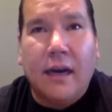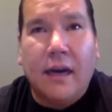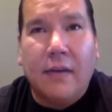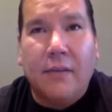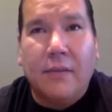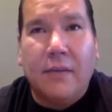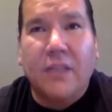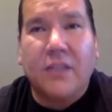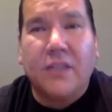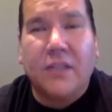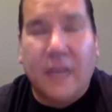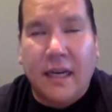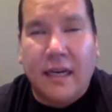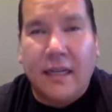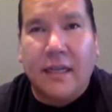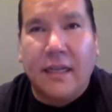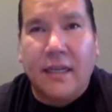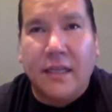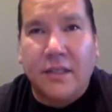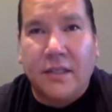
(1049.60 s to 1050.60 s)
My
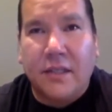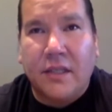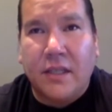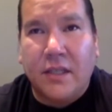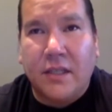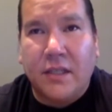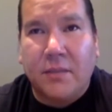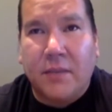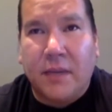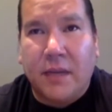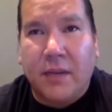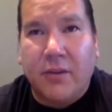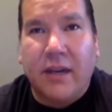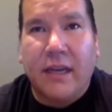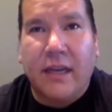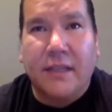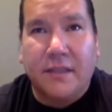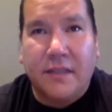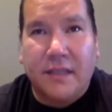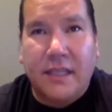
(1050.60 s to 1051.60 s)
son is my
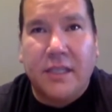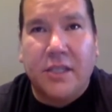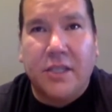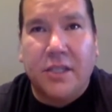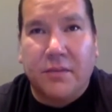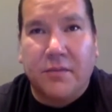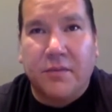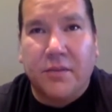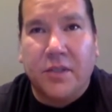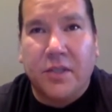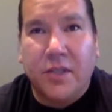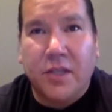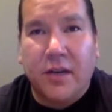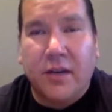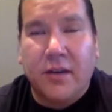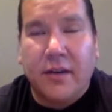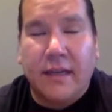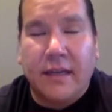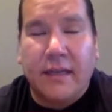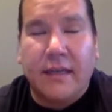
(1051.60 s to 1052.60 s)
greatest teacher for
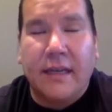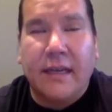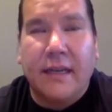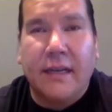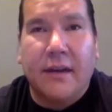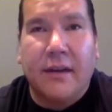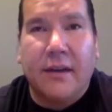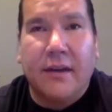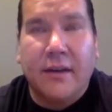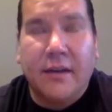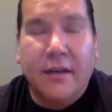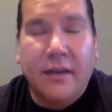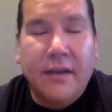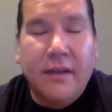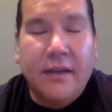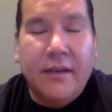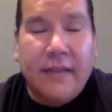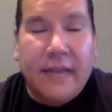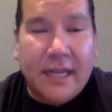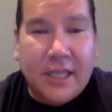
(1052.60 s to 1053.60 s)
sure, and in our
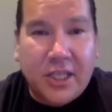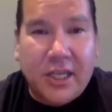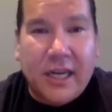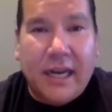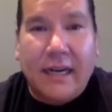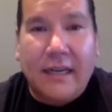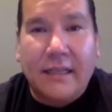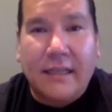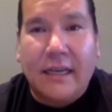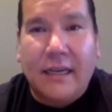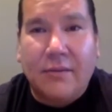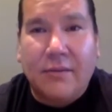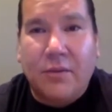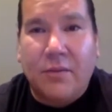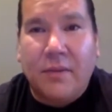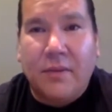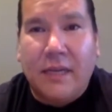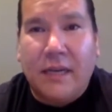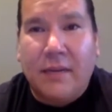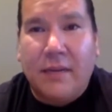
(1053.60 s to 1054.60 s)
next child that
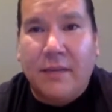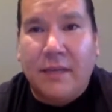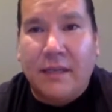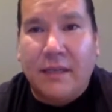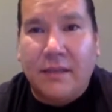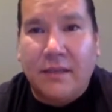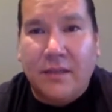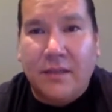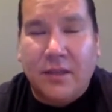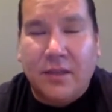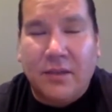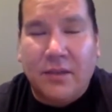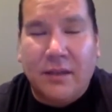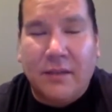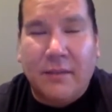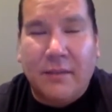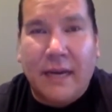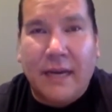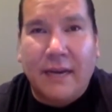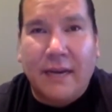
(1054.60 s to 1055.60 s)
will be coming, you know,
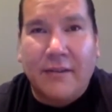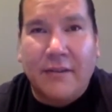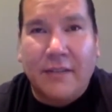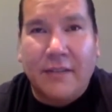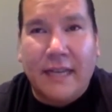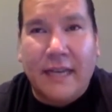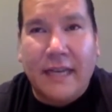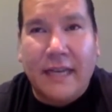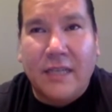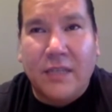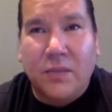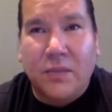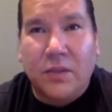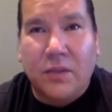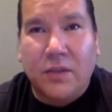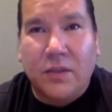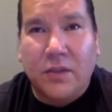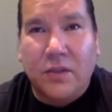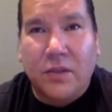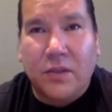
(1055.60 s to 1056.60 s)
in a matter of days,
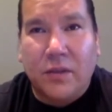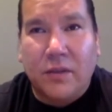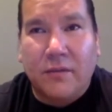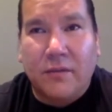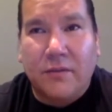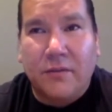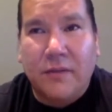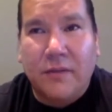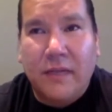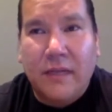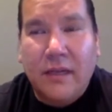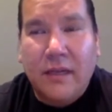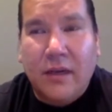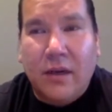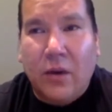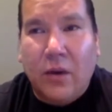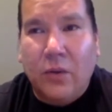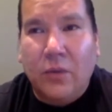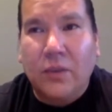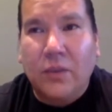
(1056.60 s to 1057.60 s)
will sort of
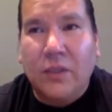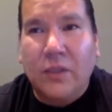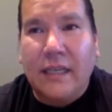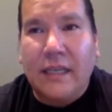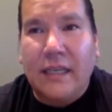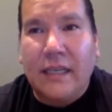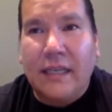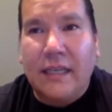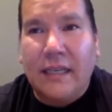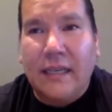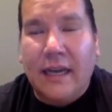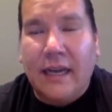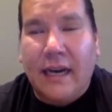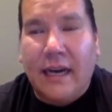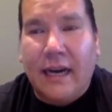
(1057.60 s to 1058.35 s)
only